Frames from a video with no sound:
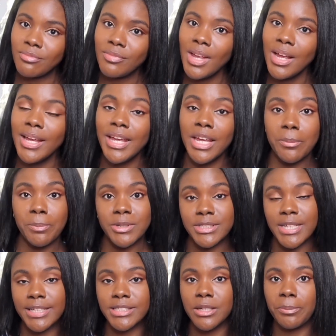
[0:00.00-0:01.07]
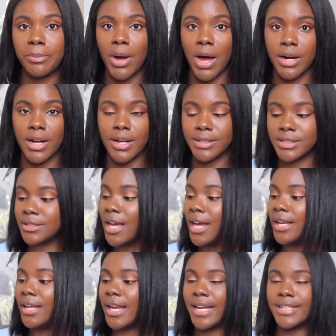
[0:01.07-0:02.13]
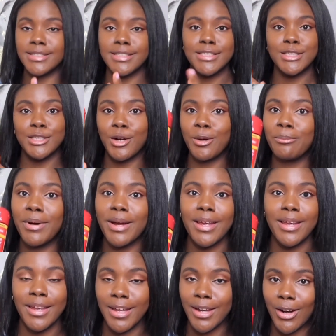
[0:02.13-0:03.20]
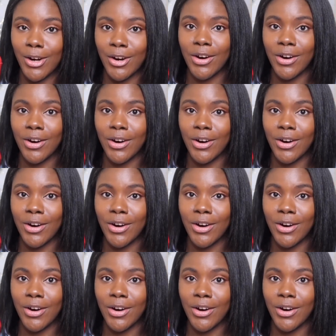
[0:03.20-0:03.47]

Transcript: heat protectant products like this serum right here.